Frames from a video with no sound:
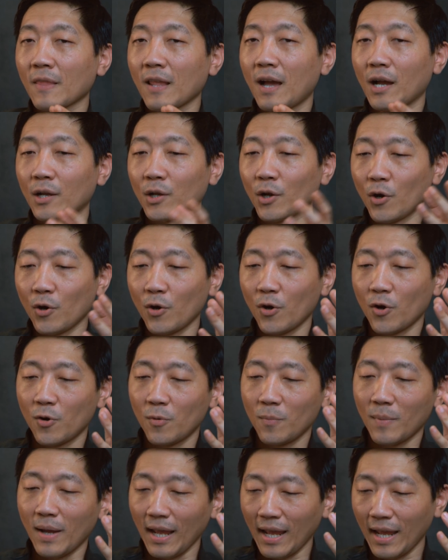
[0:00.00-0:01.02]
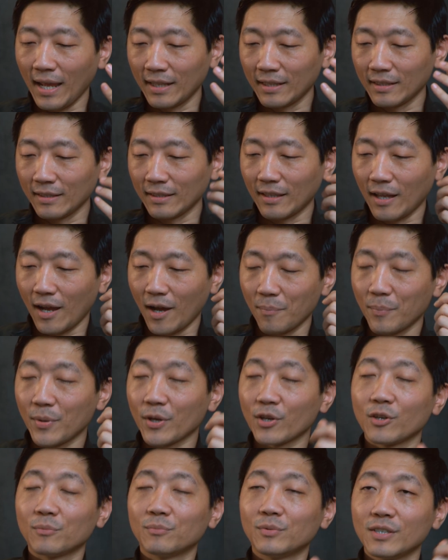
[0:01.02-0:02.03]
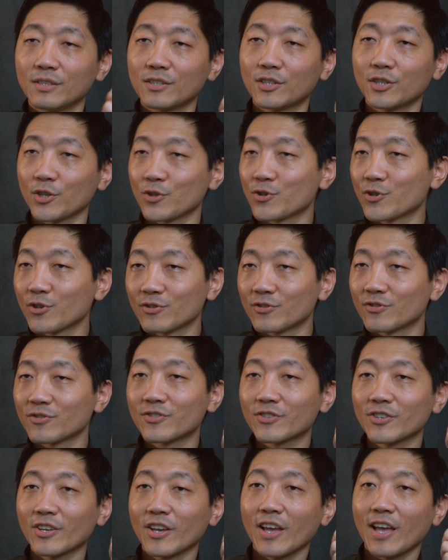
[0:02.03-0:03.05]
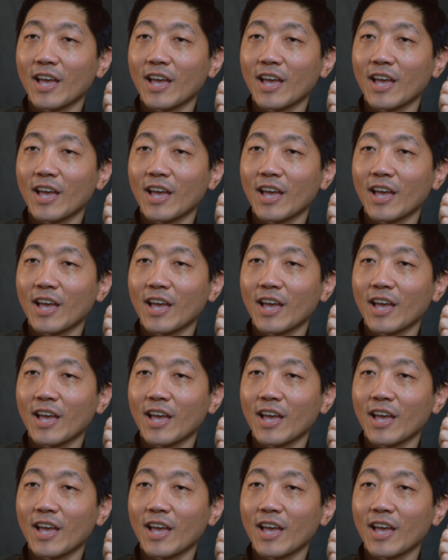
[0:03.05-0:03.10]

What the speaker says: I go home and I pick up these cushions